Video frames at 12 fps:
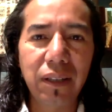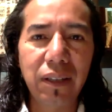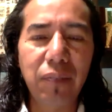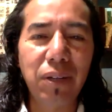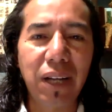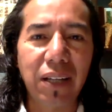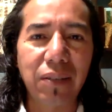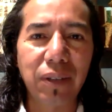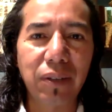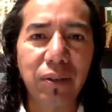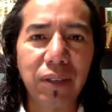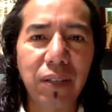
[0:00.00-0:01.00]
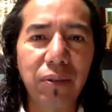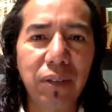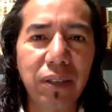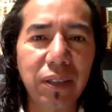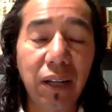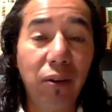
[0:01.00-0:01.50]
demonized because they
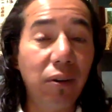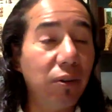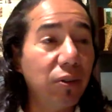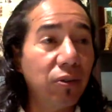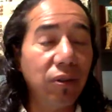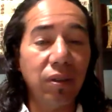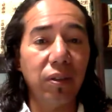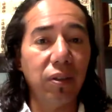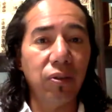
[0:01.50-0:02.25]
were saying, "Oh, you